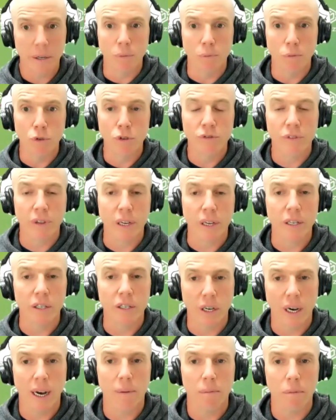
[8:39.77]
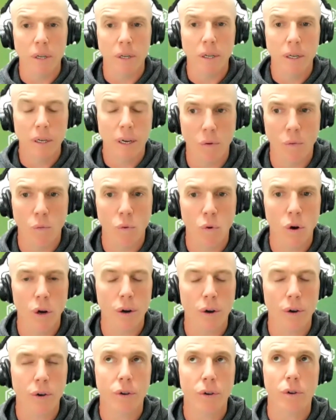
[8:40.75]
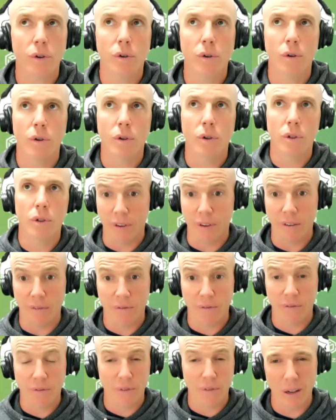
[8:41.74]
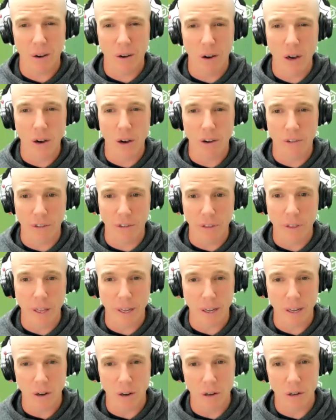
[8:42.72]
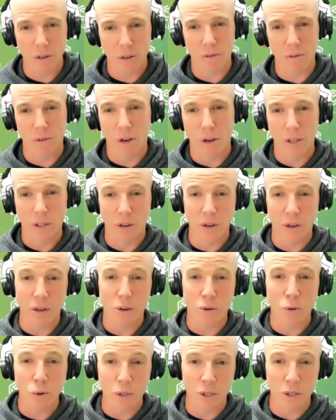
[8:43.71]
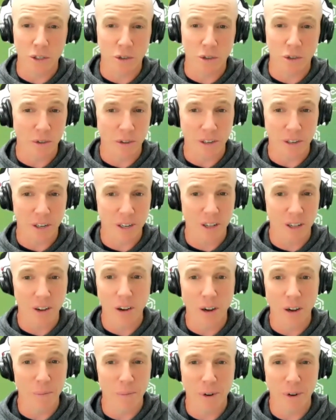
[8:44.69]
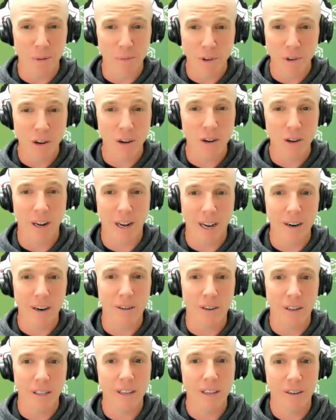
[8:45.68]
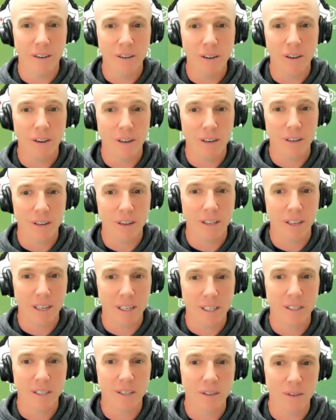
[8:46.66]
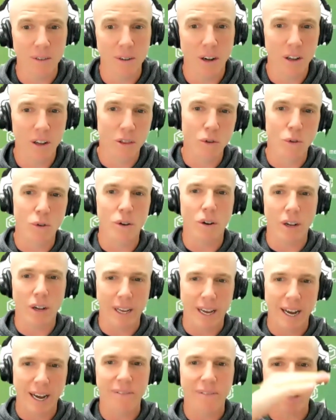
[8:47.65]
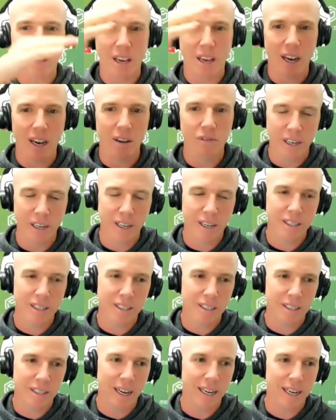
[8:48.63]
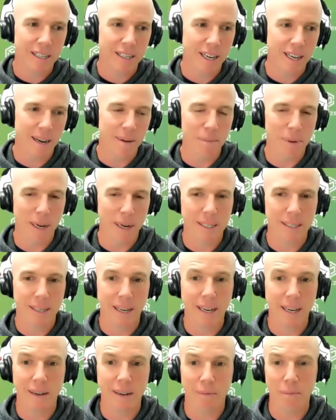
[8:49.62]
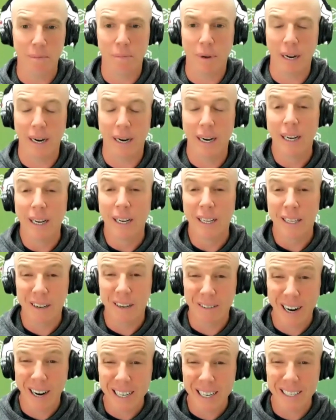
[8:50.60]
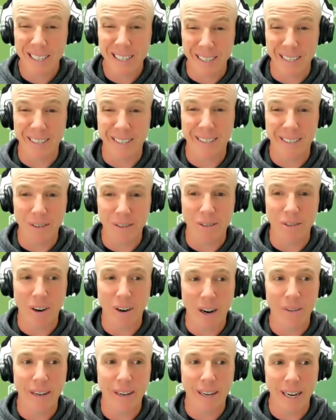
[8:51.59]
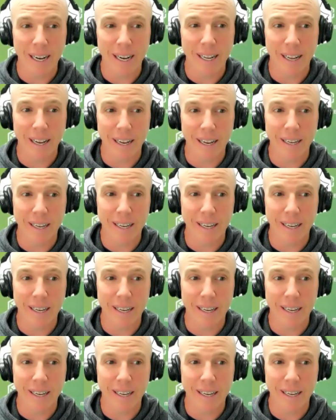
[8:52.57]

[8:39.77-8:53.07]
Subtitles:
moved to Kajabi. What if I often think online courses are on the decline, but I'm wrong, aren't I? They're not. Like, they're still. I thought, like, after COVID they'd start to come back down, but they're actually still growing, aren't they?